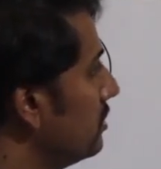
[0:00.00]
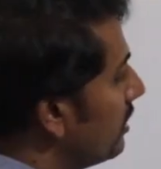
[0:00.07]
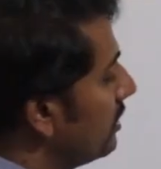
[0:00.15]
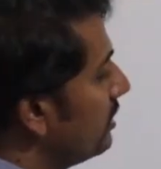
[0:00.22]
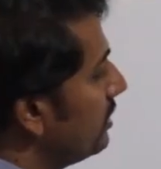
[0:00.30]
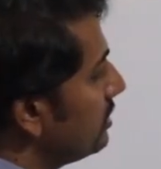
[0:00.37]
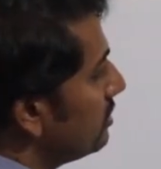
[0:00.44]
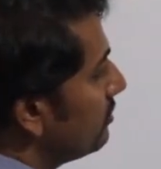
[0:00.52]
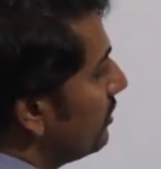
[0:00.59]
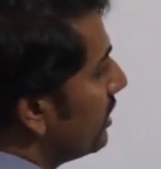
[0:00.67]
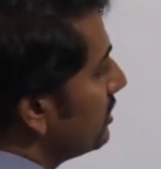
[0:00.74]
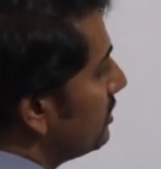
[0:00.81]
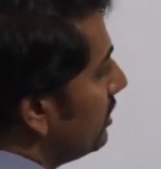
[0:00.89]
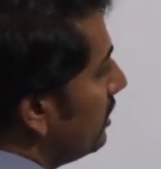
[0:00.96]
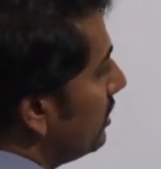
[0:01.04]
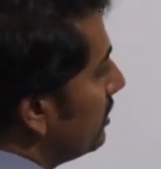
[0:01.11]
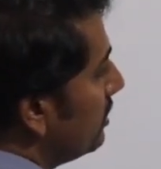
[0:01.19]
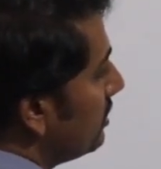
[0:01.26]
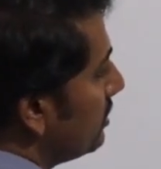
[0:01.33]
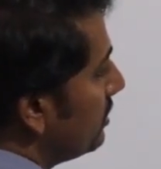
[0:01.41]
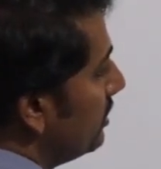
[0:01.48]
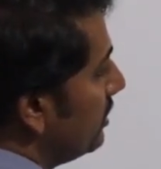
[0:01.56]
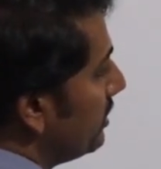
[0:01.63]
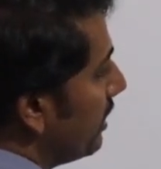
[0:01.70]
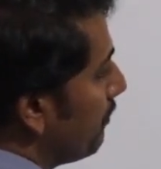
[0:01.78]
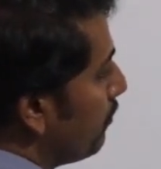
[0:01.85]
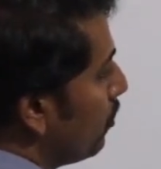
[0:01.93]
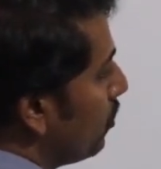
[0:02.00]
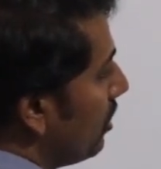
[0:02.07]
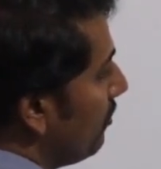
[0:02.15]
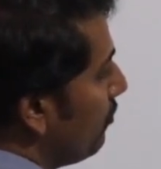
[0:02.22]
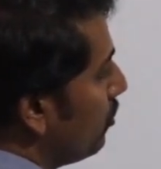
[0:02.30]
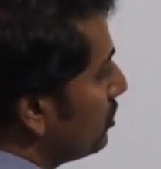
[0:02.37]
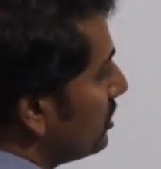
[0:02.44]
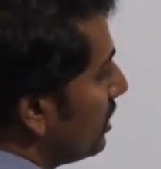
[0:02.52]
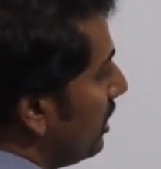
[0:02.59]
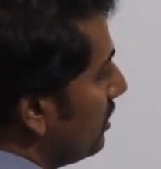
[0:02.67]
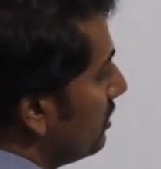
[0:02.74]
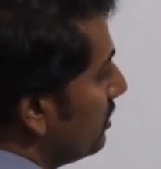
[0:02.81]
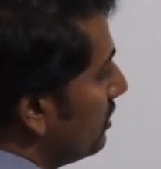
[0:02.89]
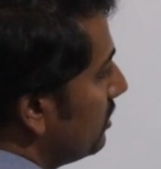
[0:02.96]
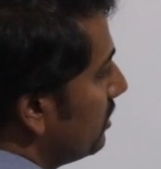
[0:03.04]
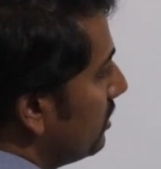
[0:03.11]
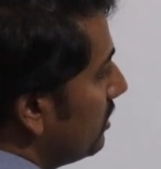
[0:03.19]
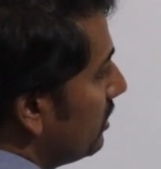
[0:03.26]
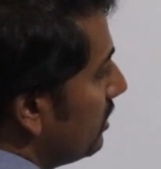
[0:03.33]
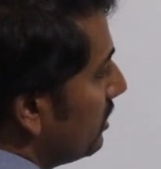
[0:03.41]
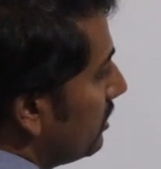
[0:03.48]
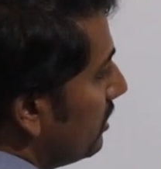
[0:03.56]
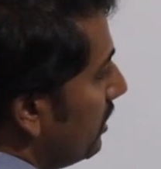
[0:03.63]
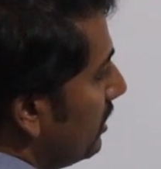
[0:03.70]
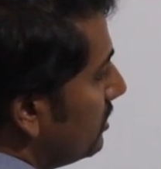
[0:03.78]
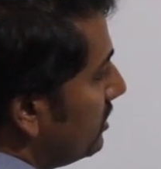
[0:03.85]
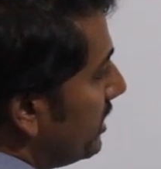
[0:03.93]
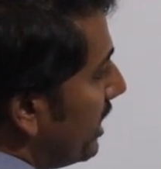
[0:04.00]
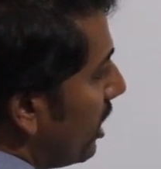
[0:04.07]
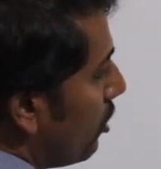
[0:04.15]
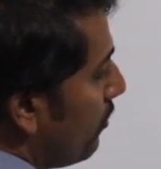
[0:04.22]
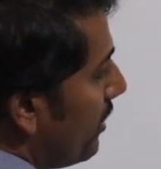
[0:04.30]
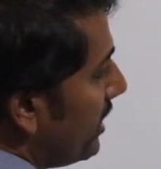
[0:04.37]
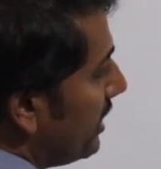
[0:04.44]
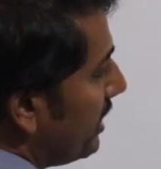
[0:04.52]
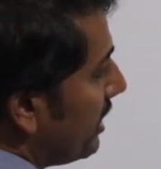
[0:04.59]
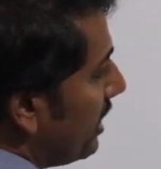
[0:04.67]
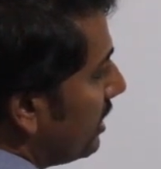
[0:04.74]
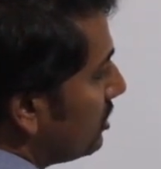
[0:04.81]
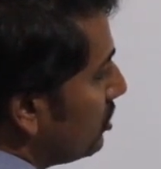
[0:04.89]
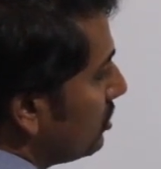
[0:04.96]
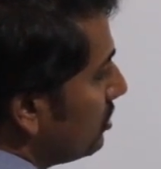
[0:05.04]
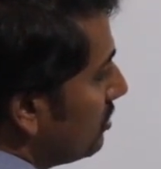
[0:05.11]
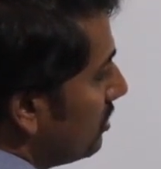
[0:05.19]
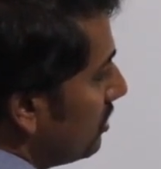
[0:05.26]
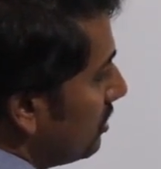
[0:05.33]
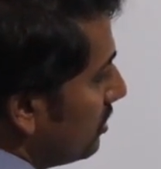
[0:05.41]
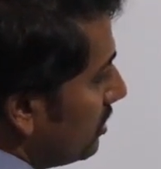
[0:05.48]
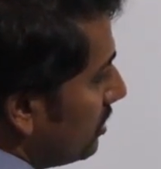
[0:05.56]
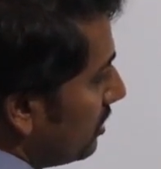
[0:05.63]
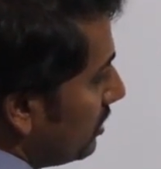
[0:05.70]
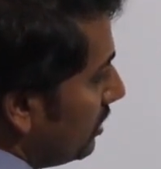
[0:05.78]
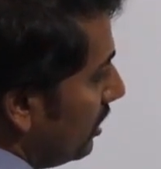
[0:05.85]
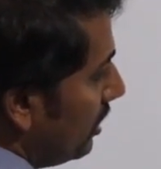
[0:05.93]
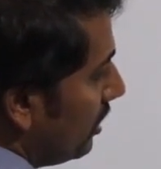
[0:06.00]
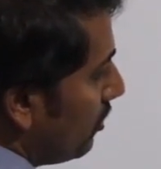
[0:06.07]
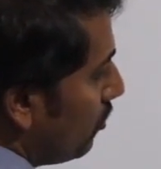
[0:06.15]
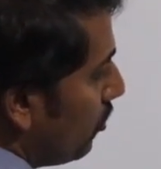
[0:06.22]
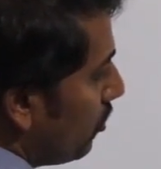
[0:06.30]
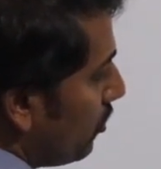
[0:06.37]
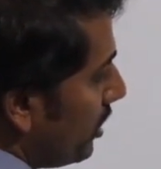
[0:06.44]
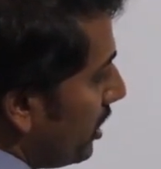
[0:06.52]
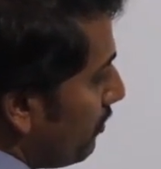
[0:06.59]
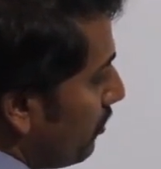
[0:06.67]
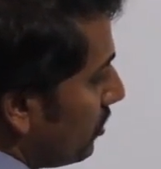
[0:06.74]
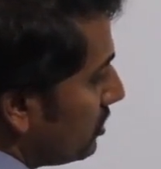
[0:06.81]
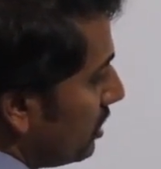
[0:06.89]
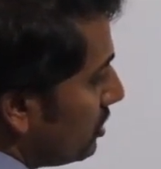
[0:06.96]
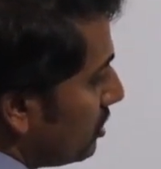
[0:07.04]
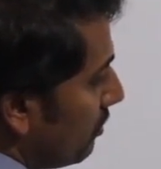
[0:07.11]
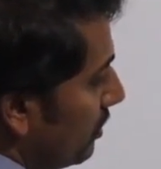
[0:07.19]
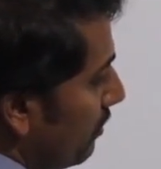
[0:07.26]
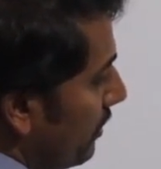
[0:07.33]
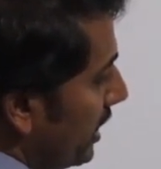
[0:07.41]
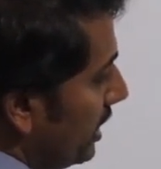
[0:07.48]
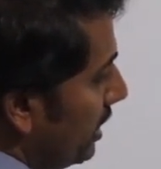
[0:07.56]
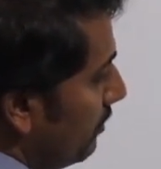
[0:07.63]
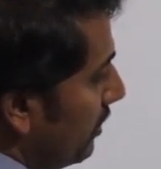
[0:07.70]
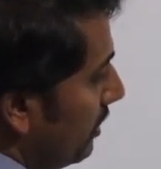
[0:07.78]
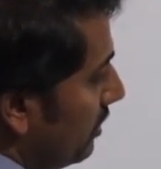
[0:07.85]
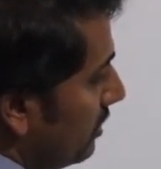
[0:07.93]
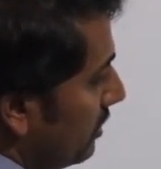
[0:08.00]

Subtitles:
In this we can see this is the temporal fossa, the zygomatic arch, the coronoid process of the mandible,